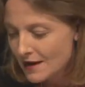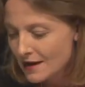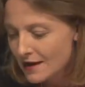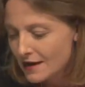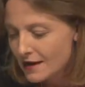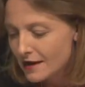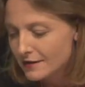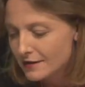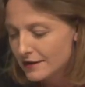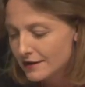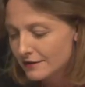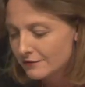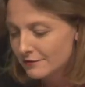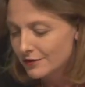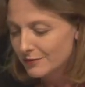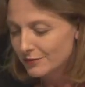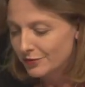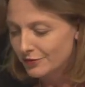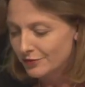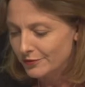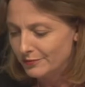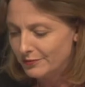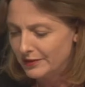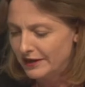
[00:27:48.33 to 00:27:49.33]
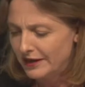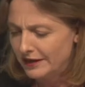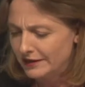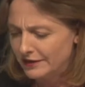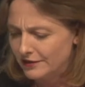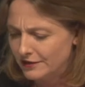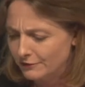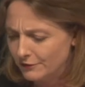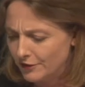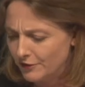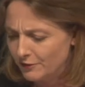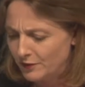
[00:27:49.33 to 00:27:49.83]
another important partner
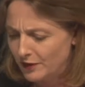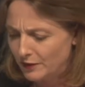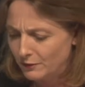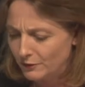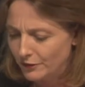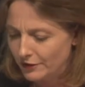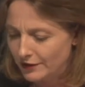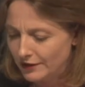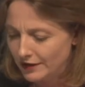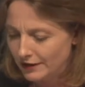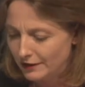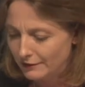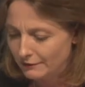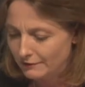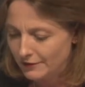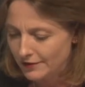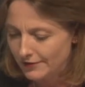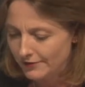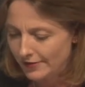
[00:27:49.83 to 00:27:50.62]
that we've been working with